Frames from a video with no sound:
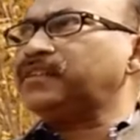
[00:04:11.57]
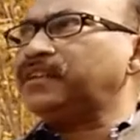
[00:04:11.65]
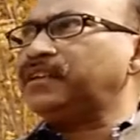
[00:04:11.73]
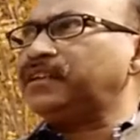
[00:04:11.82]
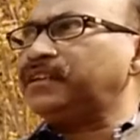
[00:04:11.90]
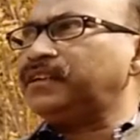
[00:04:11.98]

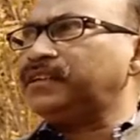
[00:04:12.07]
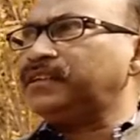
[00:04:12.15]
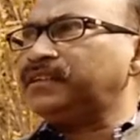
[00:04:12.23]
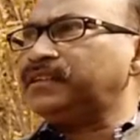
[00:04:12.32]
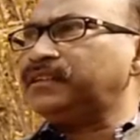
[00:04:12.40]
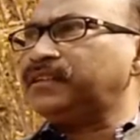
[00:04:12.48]

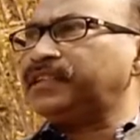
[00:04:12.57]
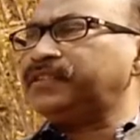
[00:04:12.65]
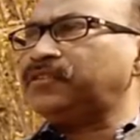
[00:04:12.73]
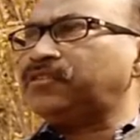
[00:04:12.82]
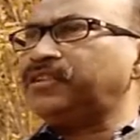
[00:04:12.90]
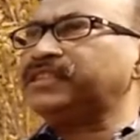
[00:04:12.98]

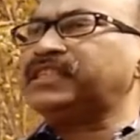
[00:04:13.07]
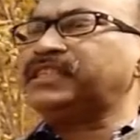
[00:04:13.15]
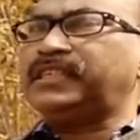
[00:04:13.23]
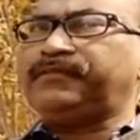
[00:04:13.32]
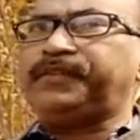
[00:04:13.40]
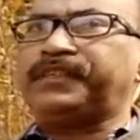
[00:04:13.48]
cause
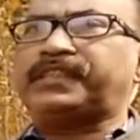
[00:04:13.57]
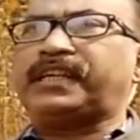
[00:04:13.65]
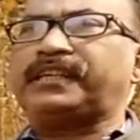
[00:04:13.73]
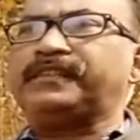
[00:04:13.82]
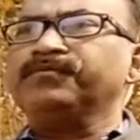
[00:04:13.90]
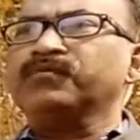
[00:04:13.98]
and effect
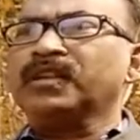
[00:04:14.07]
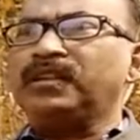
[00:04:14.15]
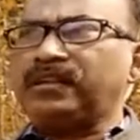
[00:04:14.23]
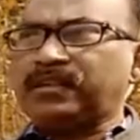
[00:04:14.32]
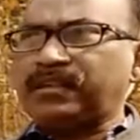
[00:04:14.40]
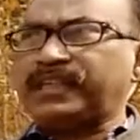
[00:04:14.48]

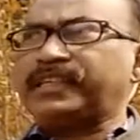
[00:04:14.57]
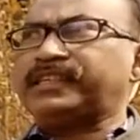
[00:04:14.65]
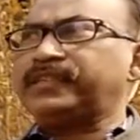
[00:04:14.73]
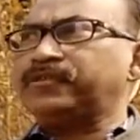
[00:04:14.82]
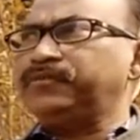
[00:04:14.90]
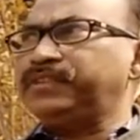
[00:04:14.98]
are
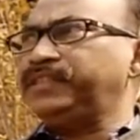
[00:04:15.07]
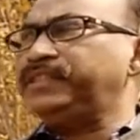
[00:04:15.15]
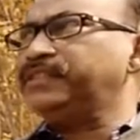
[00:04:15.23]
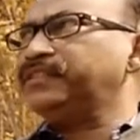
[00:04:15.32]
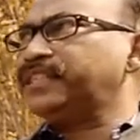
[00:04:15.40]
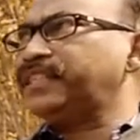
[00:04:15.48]
connected over here.
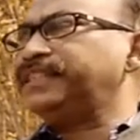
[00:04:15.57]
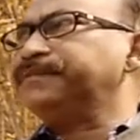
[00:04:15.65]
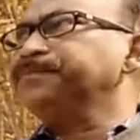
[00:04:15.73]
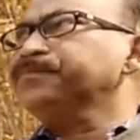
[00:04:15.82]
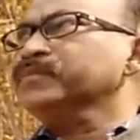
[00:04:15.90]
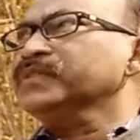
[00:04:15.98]
Okay,
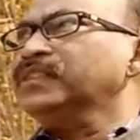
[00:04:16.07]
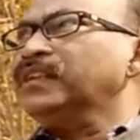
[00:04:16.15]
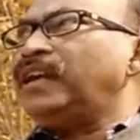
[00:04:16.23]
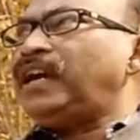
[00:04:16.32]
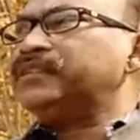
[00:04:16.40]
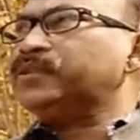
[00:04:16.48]

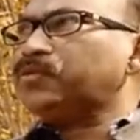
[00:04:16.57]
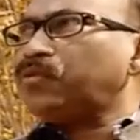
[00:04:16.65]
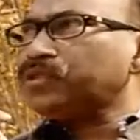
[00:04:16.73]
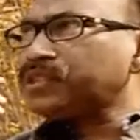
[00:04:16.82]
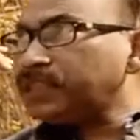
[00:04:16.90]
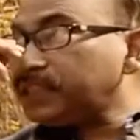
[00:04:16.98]
and the
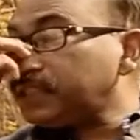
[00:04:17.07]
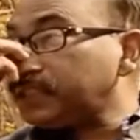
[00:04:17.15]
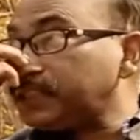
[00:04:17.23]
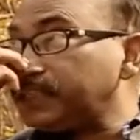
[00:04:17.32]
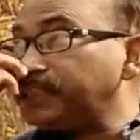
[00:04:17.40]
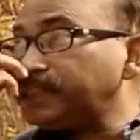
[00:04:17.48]

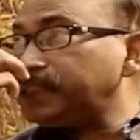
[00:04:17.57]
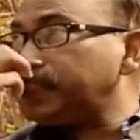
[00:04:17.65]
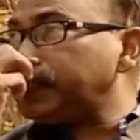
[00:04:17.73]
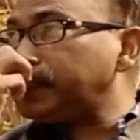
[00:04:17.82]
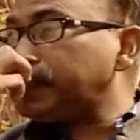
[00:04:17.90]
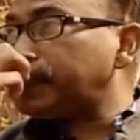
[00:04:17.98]
question is
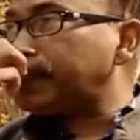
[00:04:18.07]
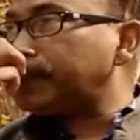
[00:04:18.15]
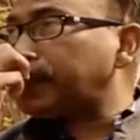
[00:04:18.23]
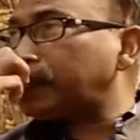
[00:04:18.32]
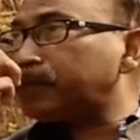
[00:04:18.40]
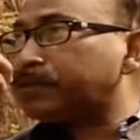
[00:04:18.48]
here,
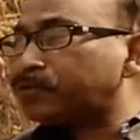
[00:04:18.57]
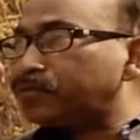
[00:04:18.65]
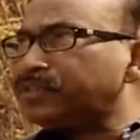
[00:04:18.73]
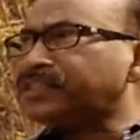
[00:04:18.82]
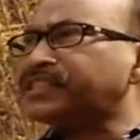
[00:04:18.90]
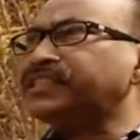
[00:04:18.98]
like our
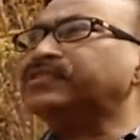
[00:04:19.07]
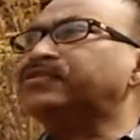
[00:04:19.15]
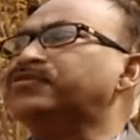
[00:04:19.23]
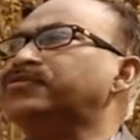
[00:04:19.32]
students is